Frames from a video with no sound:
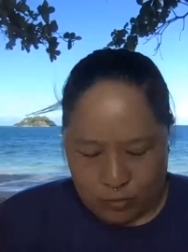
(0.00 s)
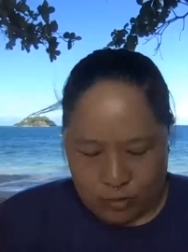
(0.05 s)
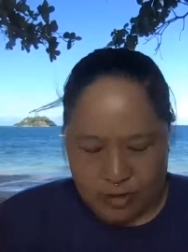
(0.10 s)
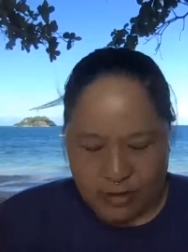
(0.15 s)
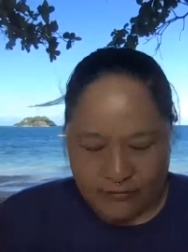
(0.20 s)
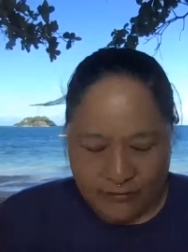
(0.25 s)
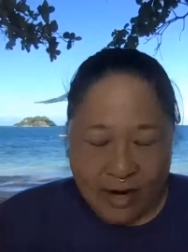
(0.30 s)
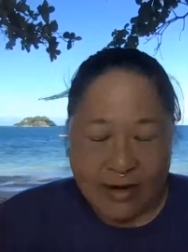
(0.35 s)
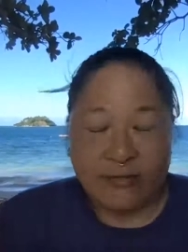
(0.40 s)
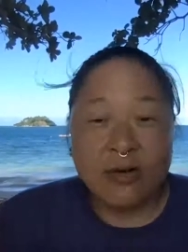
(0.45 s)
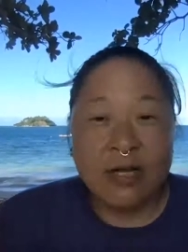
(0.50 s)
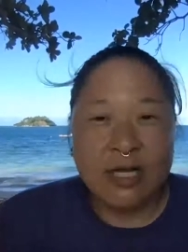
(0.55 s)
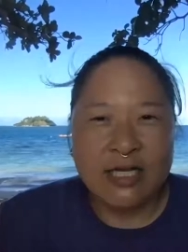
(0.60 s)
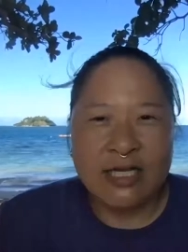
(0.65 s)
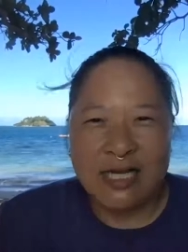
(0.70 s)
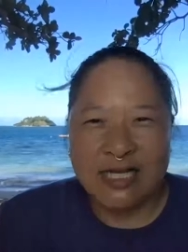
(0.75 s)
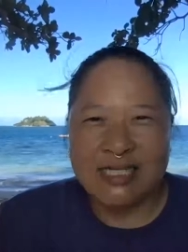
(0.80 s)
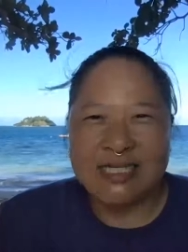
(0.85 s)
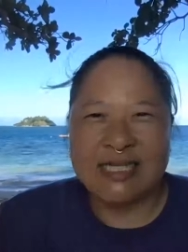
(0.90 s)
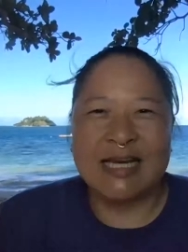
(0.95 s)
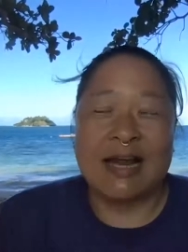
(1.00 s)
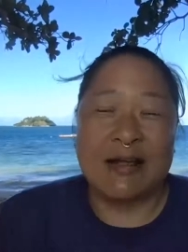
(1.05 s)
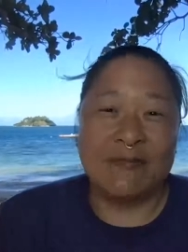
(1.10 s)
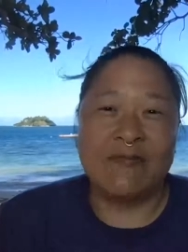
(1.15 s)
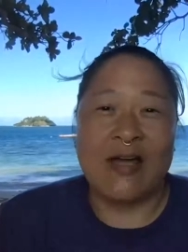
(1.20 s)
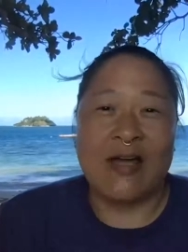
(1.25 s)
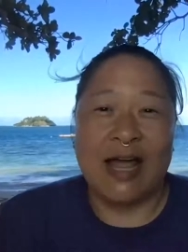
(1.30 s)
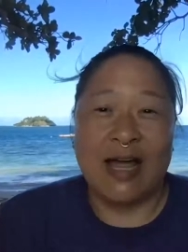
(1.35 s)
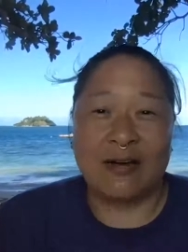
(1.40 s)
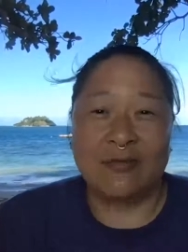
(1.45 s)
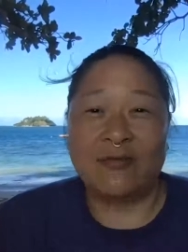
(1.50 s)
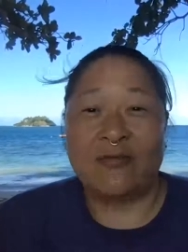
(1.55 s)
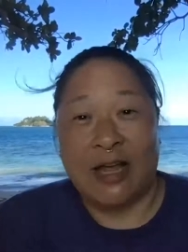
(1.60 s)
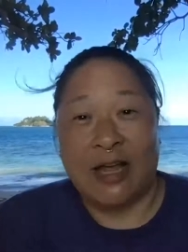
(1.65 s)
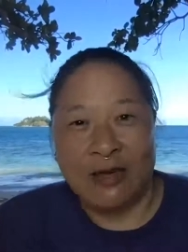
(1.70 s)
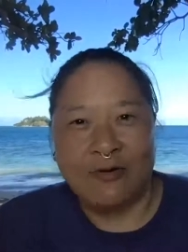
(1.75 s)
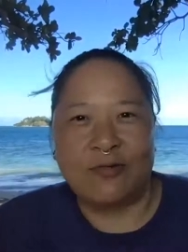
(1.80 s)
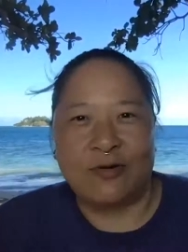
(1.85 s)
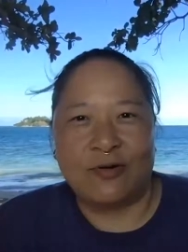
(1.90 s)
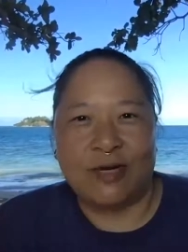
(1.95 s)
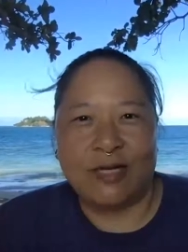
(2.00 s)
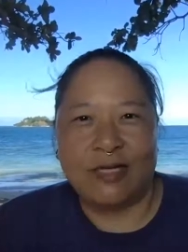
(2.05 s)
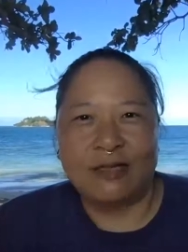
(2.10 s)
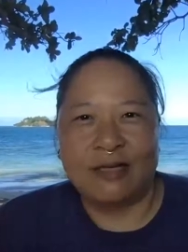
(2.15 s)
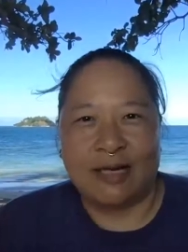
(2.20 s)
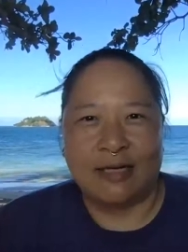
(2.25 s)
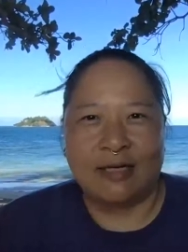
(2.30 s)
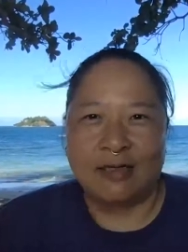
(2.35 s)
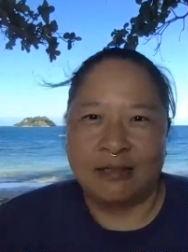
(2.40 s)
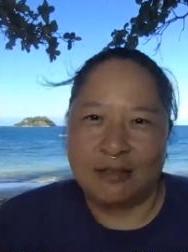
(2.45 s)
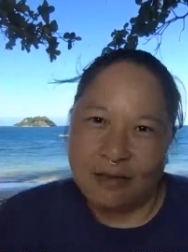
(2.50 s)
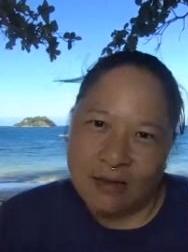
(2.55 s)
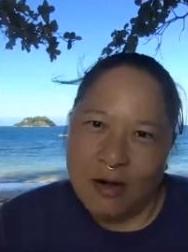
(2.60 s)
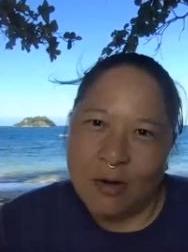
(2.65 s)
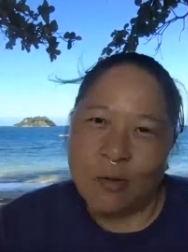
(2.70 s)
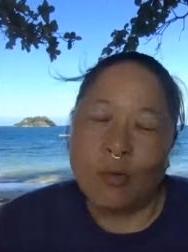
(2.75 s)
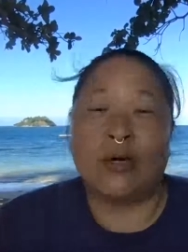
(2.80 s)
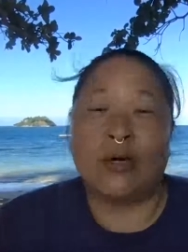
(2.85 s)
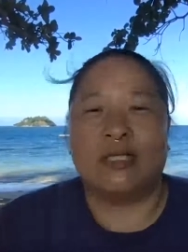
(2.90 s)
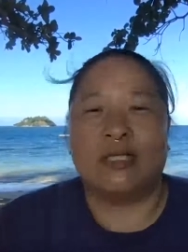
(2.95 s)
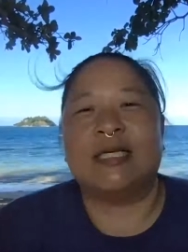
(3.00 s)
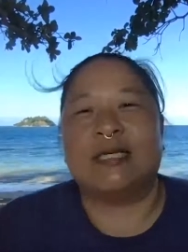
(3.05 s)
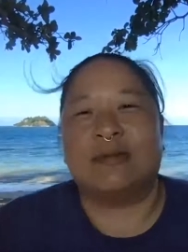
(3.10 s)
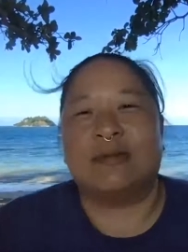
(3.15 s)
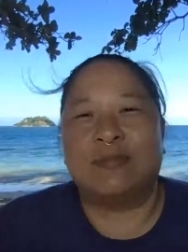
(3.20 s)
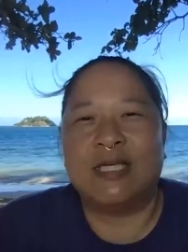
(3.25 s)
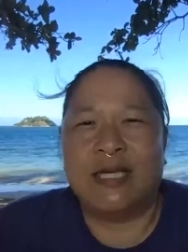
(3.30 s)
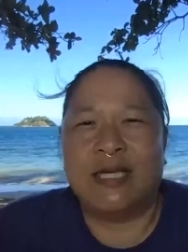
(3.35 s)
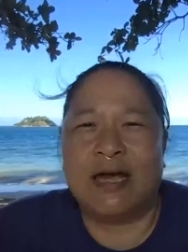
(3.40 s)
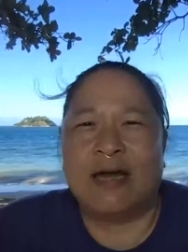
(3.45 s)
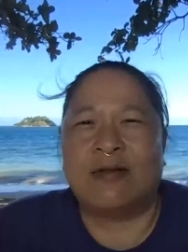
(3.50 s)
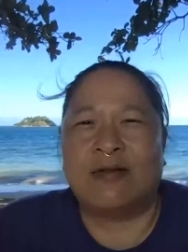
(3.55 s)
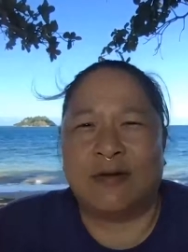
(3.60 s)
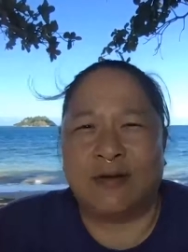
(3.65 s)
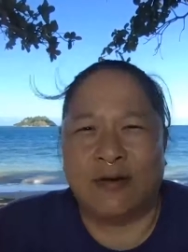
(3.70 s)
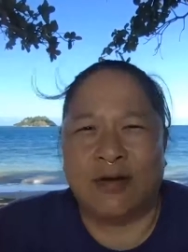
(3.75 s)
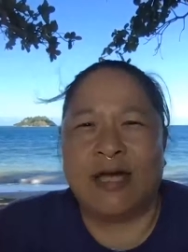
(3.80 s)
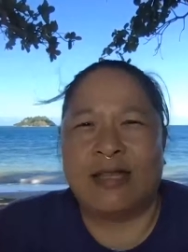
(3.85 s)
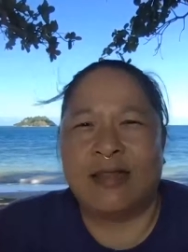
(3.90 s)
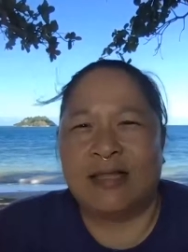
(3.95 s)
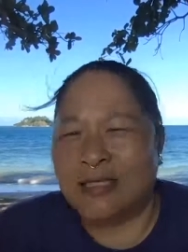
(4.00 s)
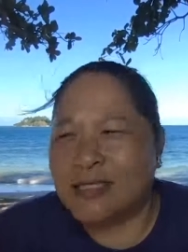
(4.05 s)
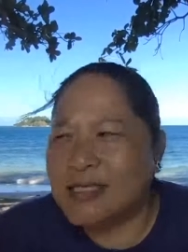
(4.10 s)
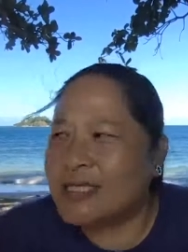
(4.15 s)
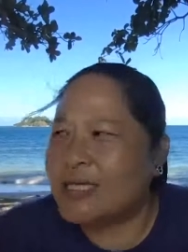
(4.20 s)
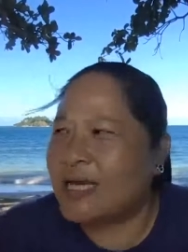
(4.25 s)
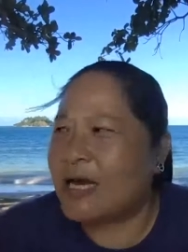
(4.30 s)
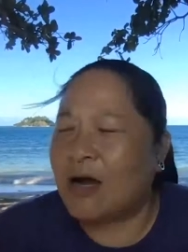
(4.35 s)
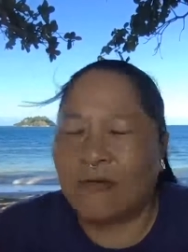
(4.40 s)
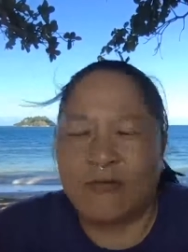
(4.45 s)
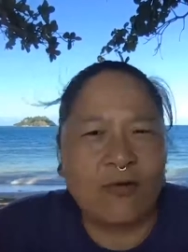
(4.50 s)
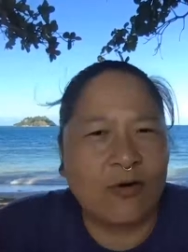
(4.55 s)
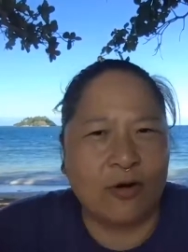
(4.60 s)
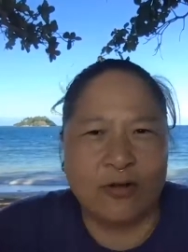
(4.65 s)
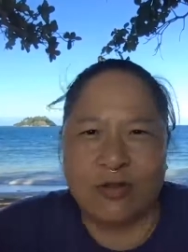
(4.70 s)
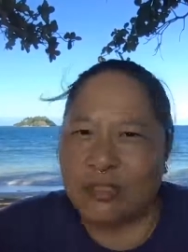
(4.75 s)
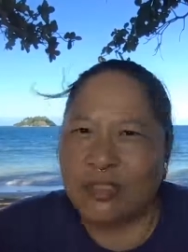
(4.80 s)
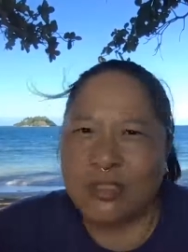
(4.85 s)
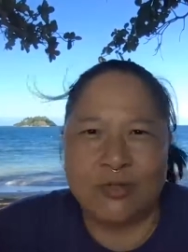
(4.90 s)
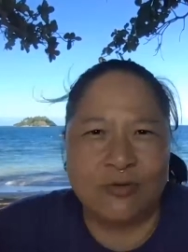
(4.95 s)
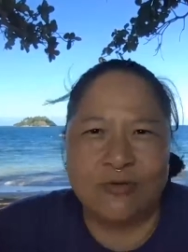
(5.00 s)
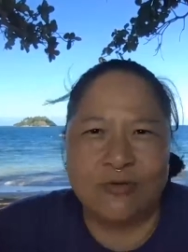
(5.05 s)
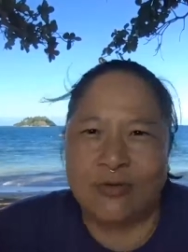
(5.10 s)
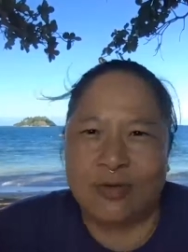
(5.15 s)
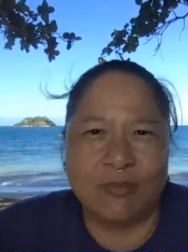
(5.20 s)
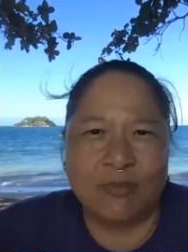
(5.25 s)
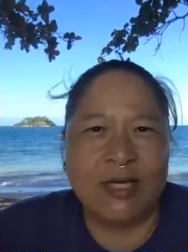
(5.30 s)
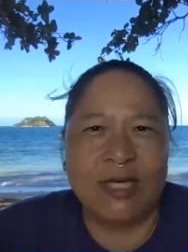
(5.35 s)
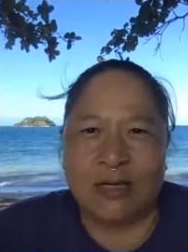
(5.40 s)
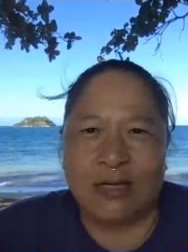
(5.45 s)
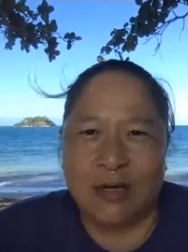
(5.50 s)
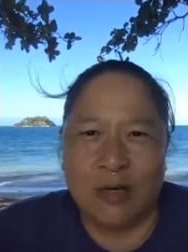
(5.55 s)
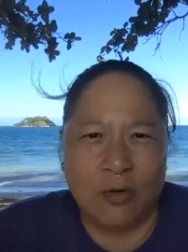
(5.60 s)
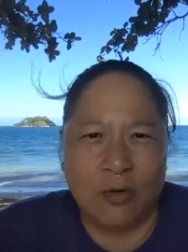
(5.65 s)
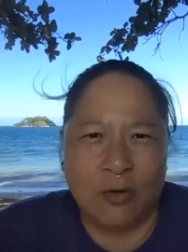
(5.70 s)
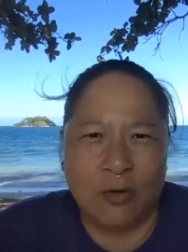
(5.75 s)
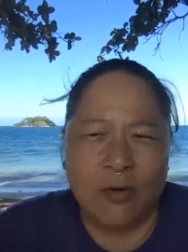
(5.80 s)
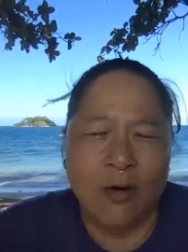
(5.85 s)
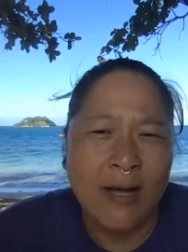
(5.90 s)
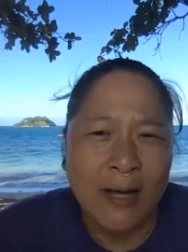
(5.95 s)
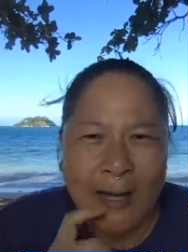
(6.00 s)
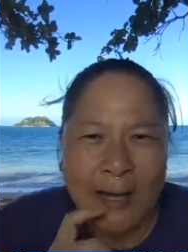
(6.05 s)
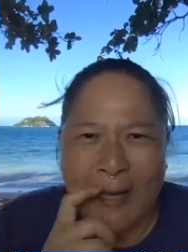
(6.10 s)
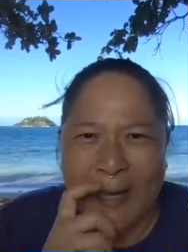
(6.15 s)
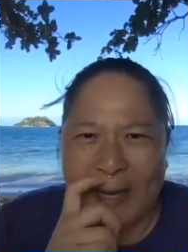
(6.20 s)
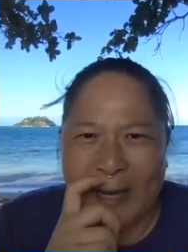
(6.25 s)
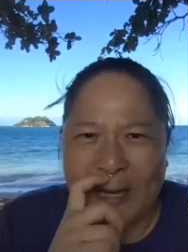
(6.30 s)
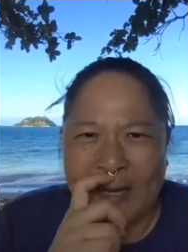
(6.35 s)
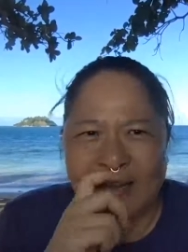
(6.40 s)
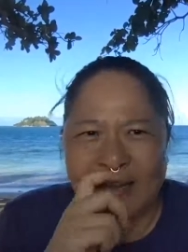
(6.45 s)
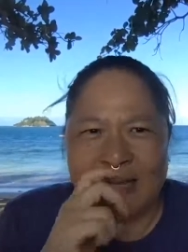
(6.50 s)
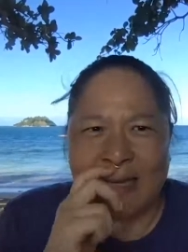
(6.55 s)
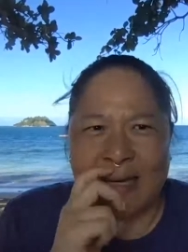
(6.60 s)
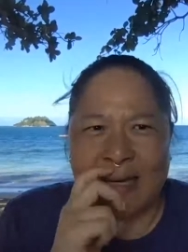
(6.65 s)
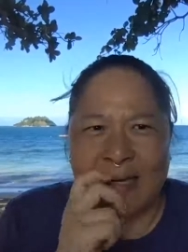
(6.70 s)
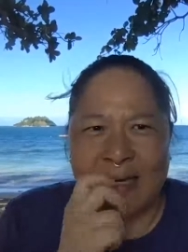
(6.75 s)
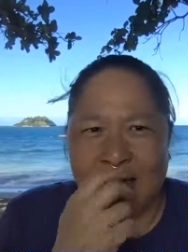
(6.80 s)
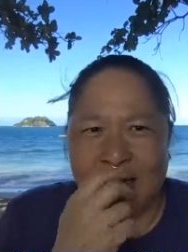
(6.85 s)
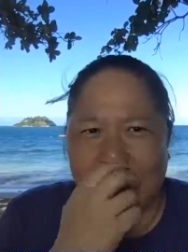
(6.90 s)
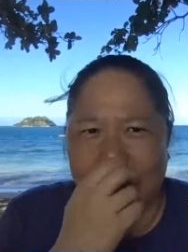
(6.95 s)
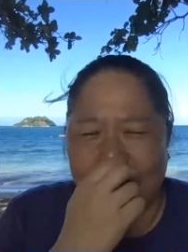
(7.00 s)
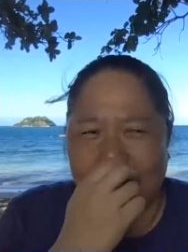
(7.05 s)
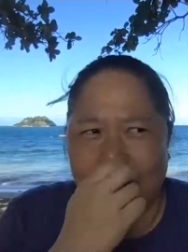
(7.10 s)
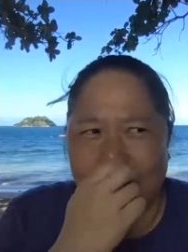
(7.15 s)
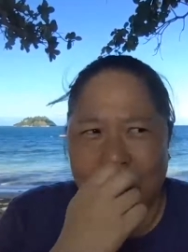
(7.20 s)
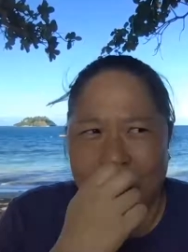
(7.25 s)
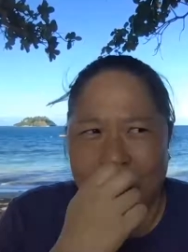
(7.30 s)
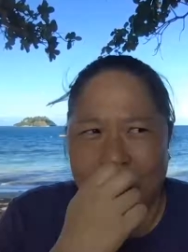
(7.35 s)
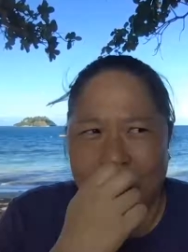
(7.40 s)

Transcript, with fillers: survivor contestant and fan favorite like on one team together and then see how far the two of them can go and then uh,